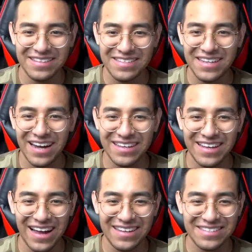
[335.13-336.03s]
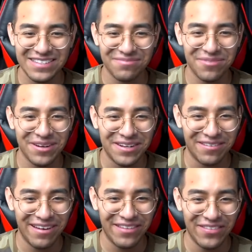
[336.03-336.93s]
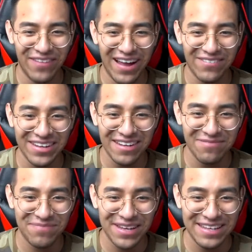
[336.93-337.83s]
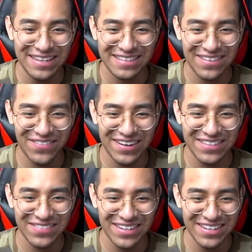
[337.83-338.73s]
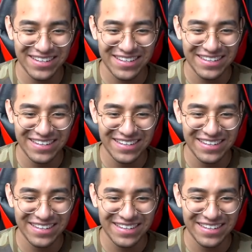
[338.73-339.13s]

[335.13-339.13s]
giant guy is just running around the map. Look how big he is compared to me. Look.